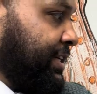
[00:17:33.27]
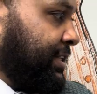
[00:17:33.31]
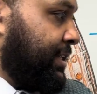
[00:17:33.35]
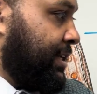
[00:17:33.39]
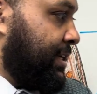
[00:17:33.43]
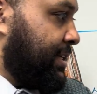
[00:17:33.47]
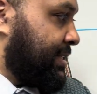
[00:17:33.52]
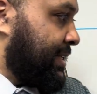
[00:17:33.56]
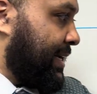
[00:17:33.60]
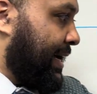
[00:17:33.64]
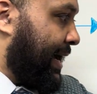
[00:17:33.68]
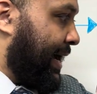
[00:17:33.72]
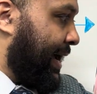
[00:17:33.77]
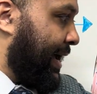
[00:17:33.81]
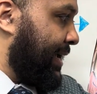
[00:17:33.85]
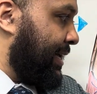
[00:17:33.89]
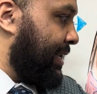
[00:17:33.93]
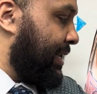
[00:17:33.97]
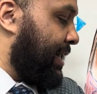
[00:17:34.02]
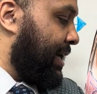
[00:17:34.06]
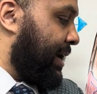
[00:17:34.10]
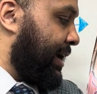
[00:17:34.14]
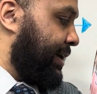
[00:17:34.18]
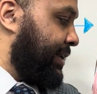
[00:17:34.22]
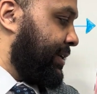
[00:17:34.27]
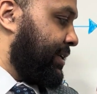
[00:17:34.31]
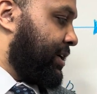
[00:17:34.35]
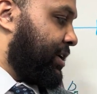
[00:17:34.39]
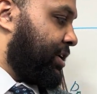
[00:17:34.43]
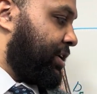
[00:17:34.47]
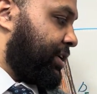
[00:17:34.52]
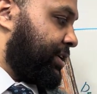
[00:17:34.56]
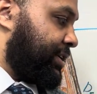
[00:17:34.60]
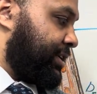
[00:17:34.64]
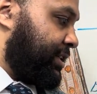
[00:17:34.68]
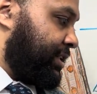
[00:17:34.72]
there's hyaline
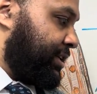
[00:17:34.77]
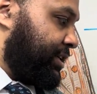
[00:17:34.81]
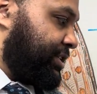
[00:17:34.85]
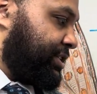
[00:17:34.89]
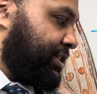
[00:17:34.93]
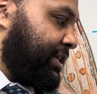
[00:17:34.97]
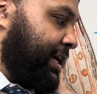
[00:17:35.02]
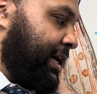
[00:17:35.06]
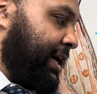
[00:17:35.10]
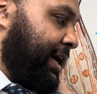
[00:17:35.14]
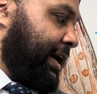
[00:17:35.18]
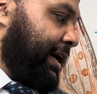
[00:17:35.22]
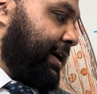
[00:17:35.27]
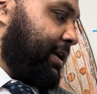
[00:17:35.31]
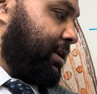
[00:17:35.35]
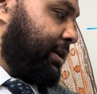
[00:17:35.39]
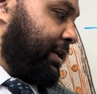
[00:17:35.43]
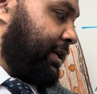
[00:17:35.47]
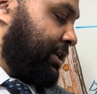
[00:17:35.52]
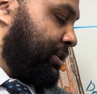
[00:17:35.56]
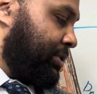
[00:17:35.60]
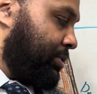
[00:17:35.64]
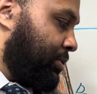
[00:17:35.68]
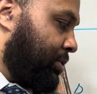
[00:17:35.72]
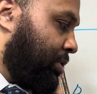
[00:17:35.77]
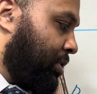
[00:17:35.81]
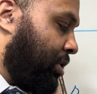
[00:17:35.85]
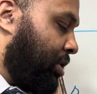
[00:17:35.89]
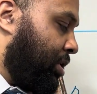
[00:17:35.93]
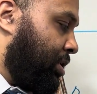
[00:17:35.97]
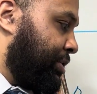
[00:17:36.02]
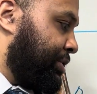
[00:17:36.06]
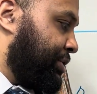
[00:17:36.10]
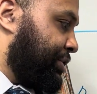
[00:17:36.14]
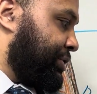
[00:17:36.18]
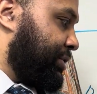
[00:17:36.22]
cartilage and
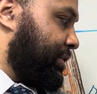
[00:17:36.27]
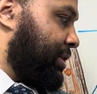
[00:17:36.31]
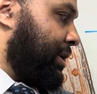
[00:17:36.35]
endochondral